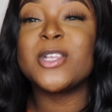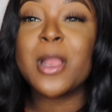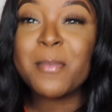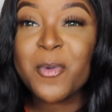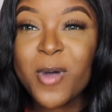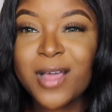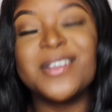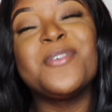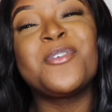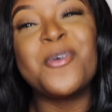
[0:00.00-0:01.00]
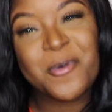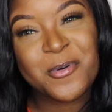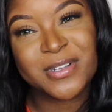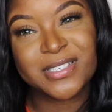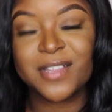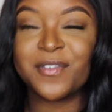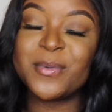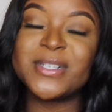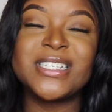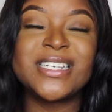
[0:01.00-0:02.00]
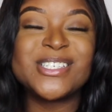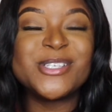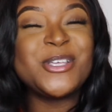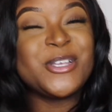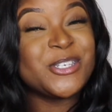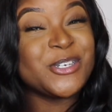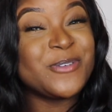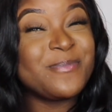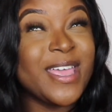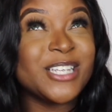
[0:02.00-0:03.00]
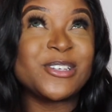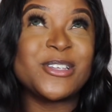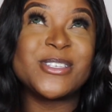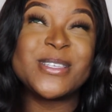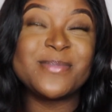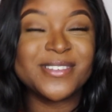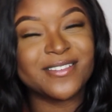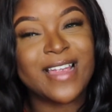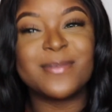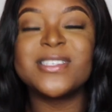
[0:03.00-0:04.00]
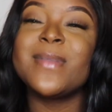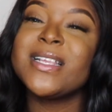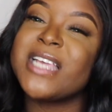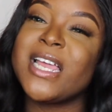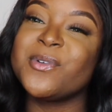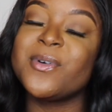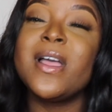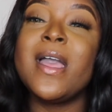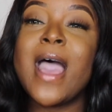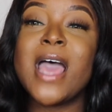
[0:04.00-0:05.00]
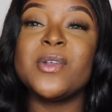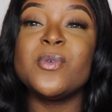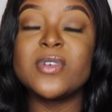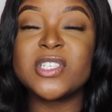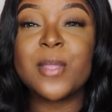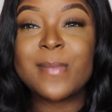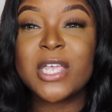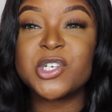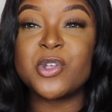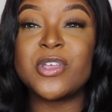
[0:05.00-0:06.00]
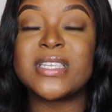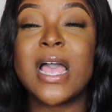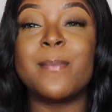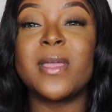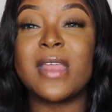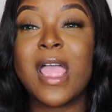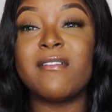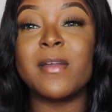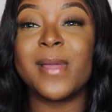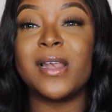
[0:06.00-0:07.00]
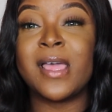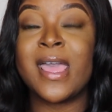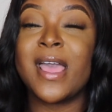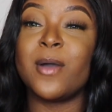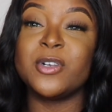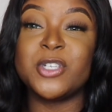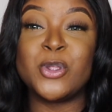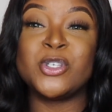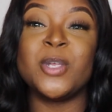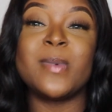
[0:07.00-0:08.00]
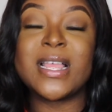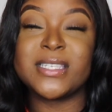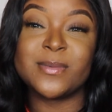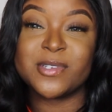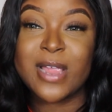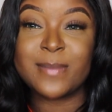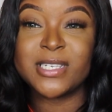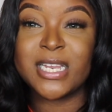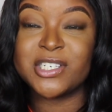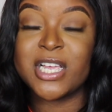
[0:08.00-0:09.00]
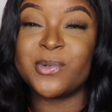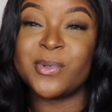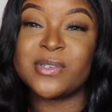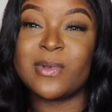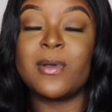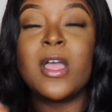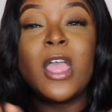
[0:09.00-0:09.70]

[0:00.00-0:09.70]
number one, of course, if you're watching this on YouTube, make sure you subscribe to my channel, and also make sure you type in Arabella Hair on YouTube and subscribe to their channel as well.